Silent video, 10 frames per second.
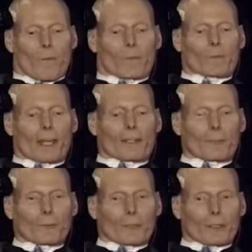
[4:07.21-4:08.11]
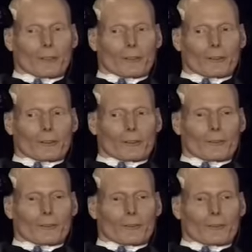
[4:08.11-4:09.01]
and is being
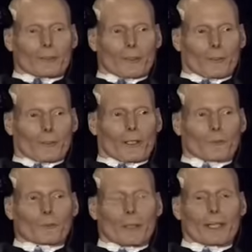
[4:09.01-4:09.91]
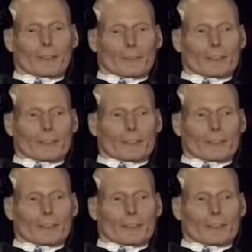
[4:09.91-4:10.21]
so well spent